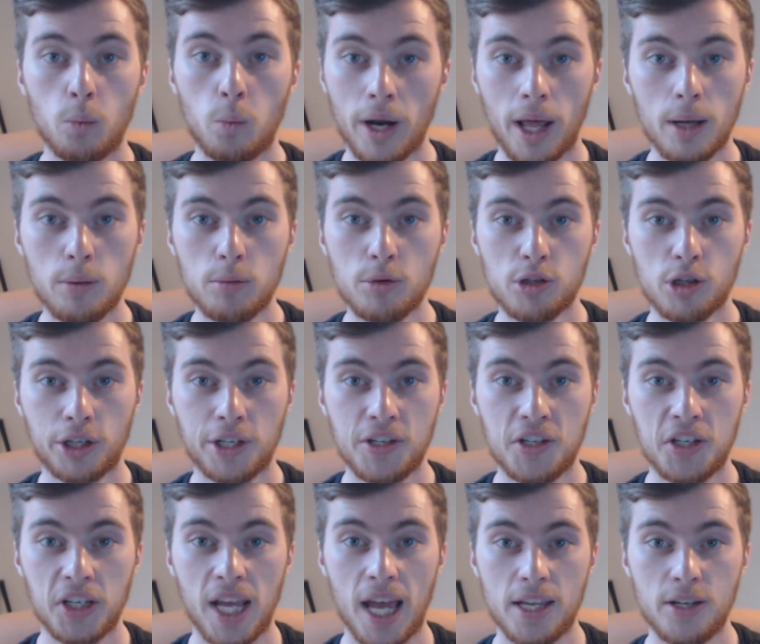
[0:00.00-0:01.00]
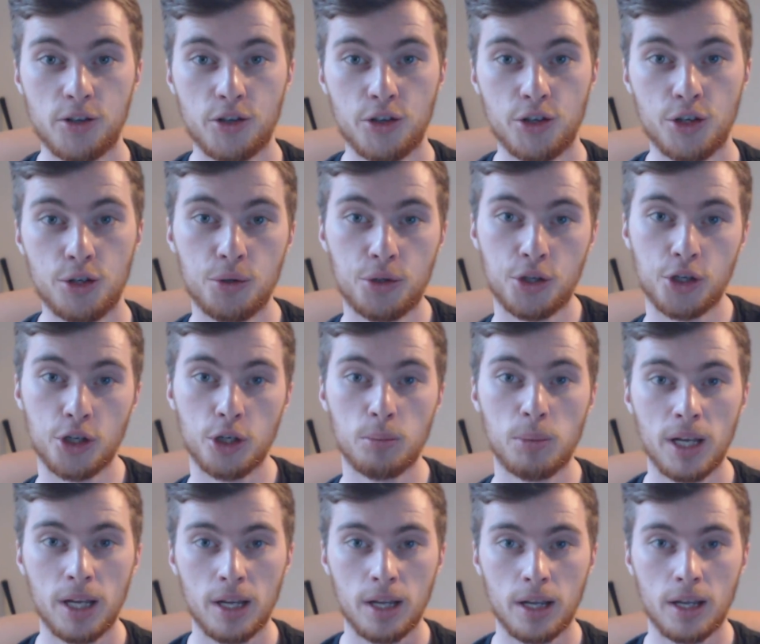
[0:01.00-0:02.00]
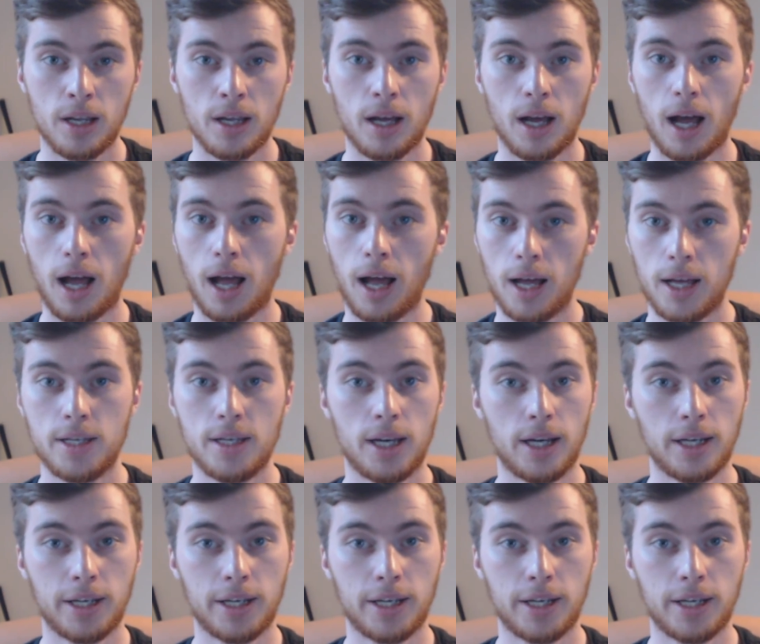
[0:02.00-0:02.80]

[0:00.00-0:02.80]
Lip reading: When I was looking to get into YouTube, I